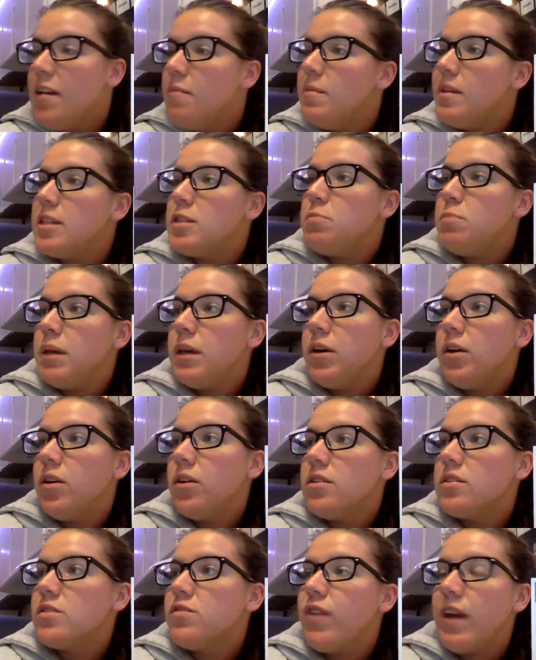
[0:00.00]
Miss
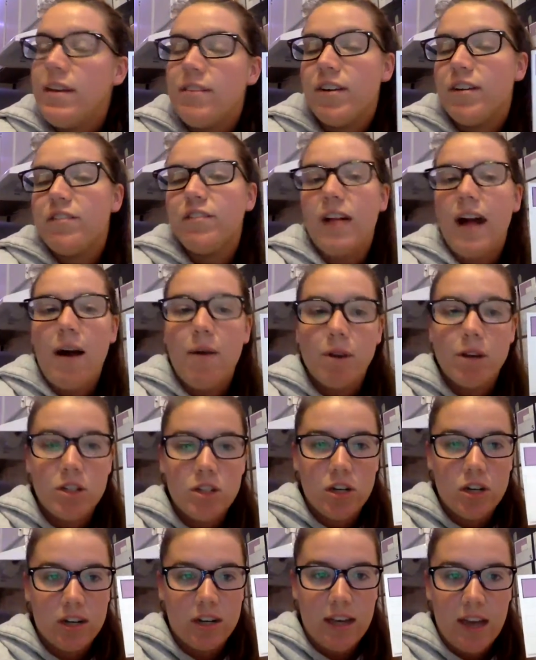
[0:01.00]
Beal's favorite flowers
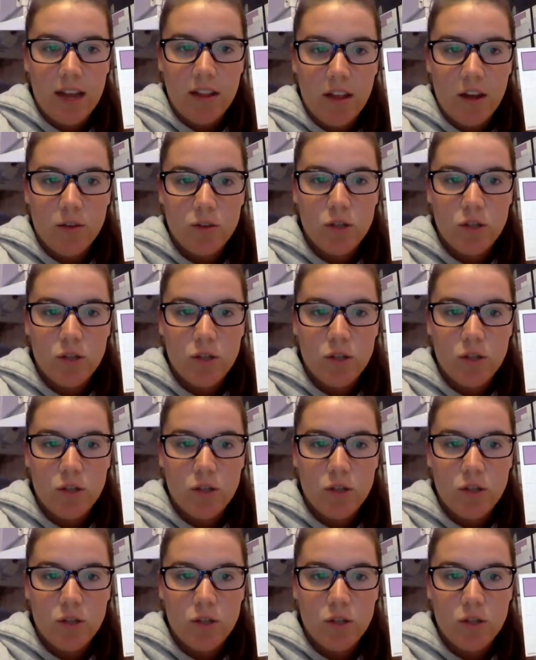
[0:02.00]
are yellow.